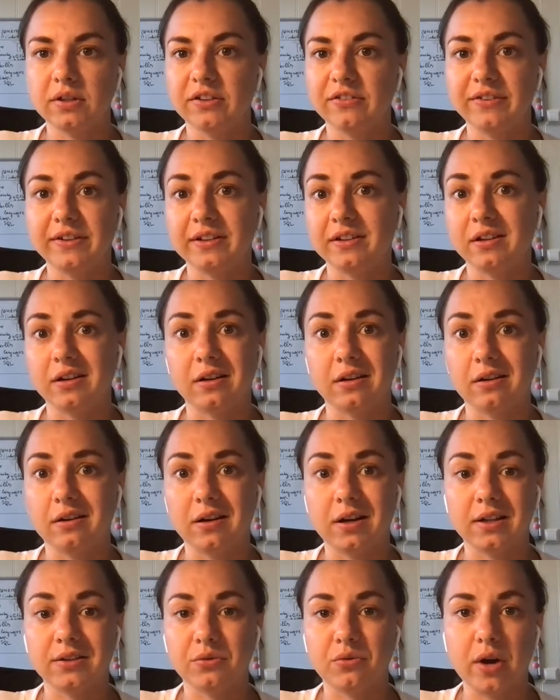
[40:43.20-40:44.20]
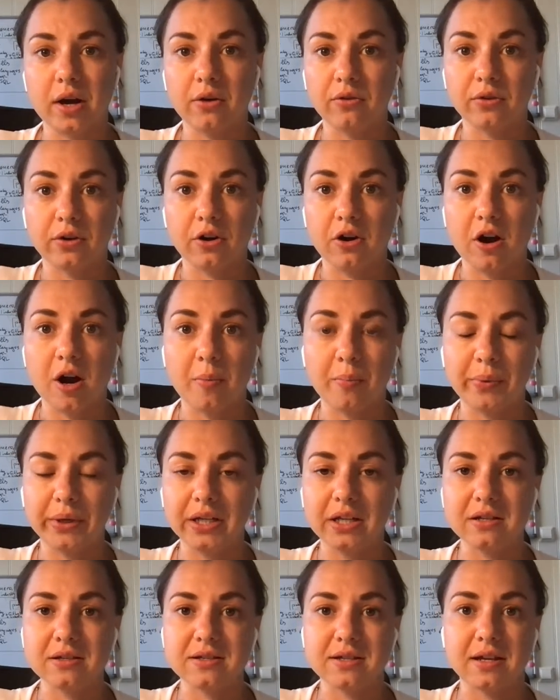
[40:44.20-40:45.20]
even at regular
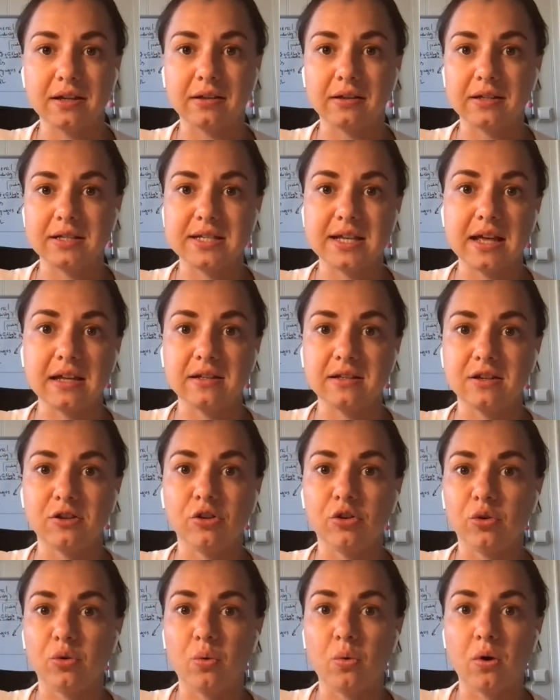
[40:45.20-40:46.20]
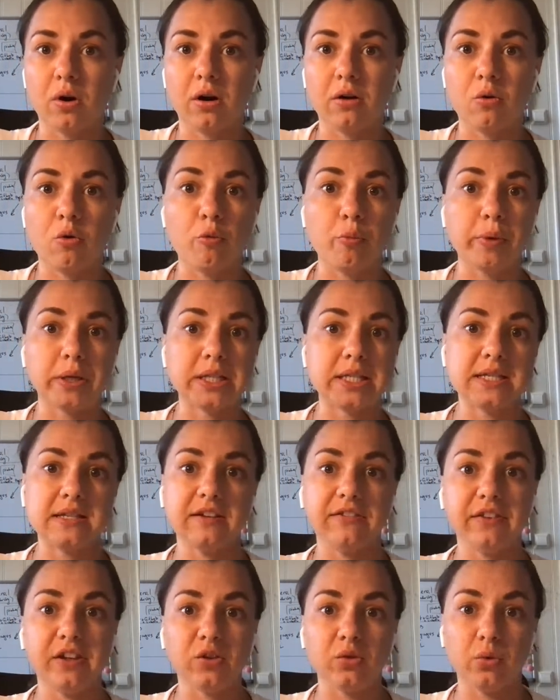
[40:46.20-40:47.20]
companies and sending your open
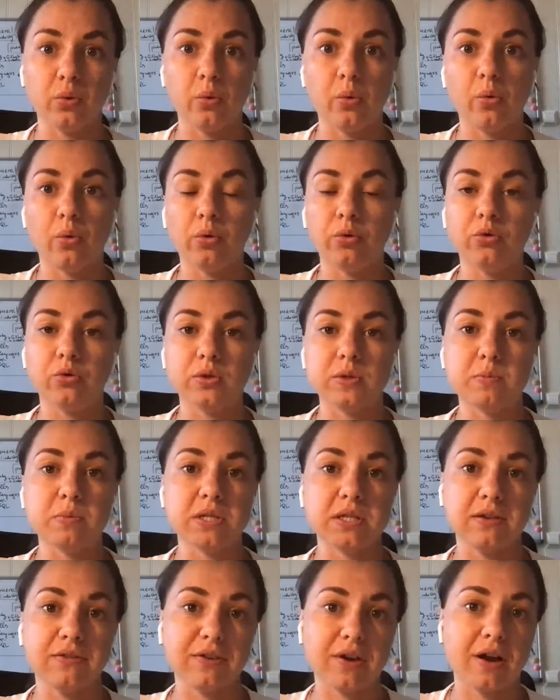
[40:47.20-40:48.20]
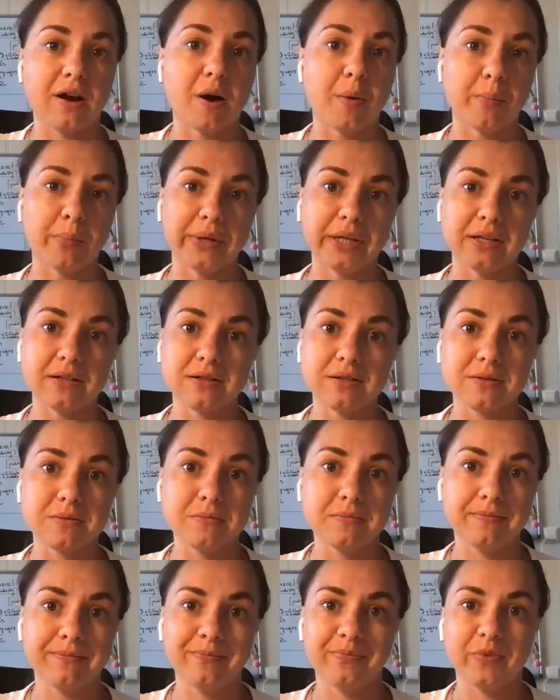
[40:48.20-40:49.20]
CV to specific companies,
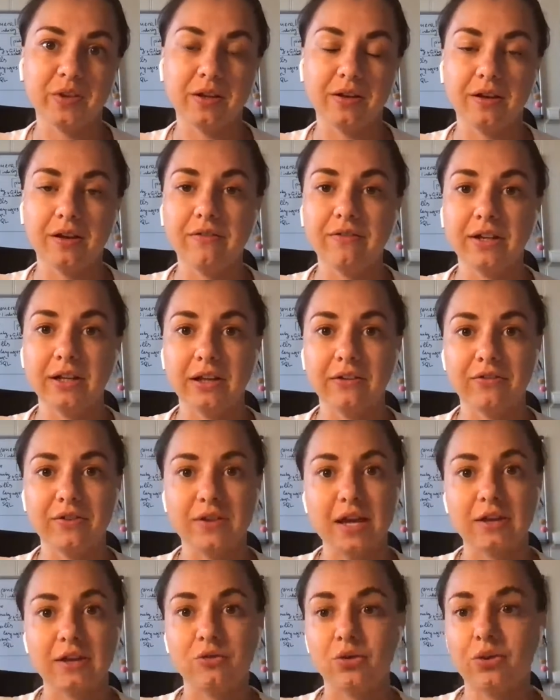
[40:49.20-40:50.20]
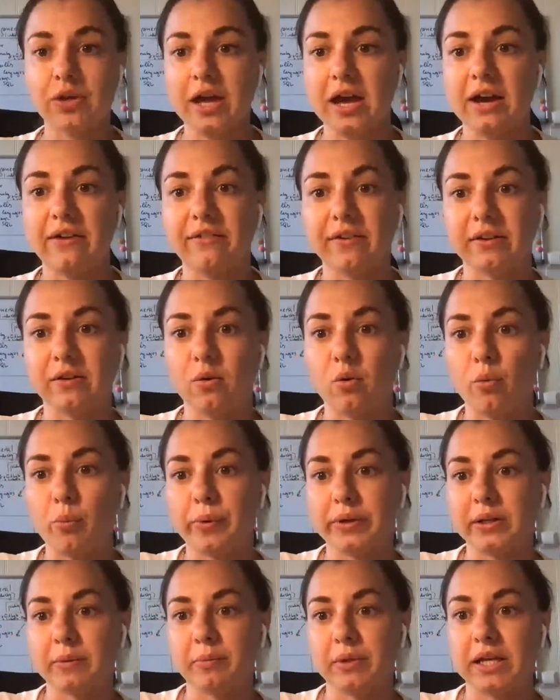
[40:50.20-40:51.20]
even if they don't have an
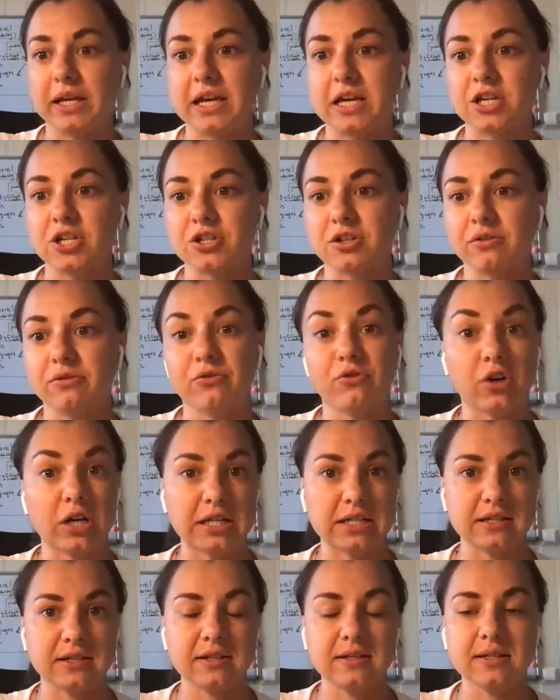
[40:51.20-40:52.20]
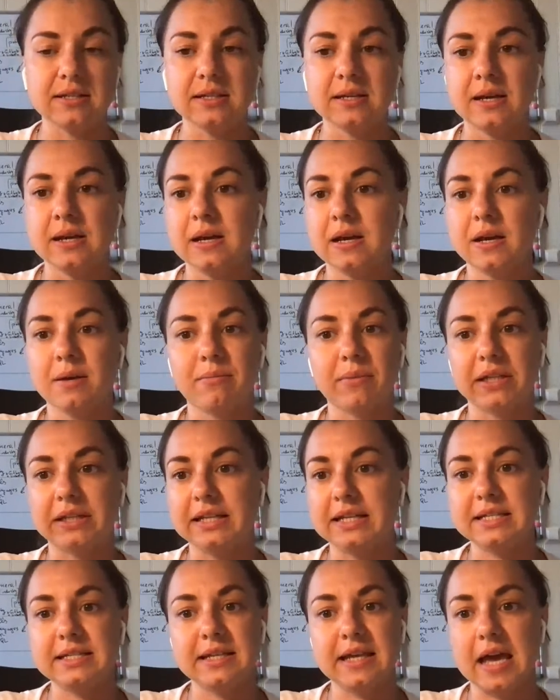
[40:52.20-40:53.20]
open application, for instance. But
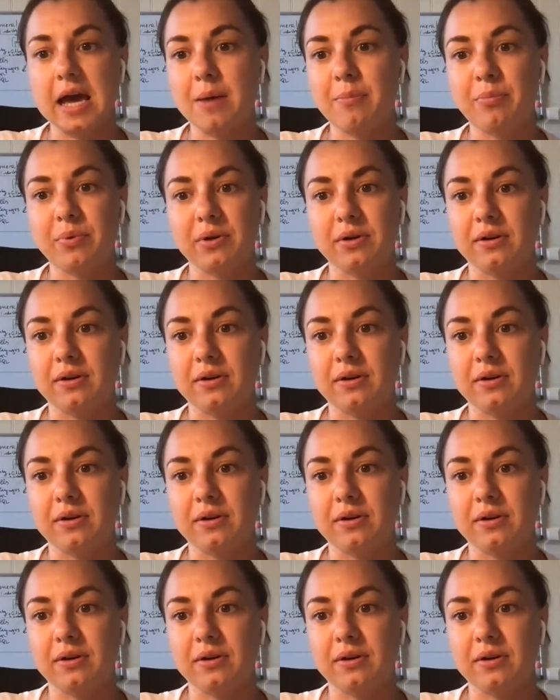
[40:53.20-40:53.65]
this gap